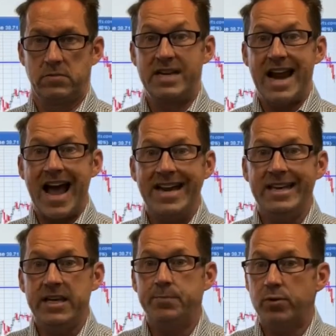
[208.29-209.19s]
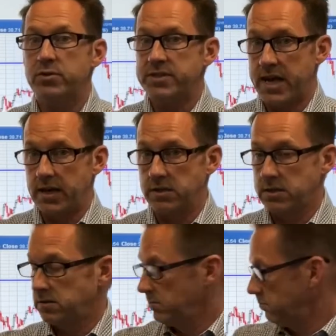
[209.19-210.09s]

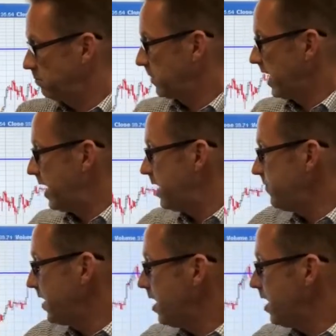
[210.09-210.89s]
90%. Okay?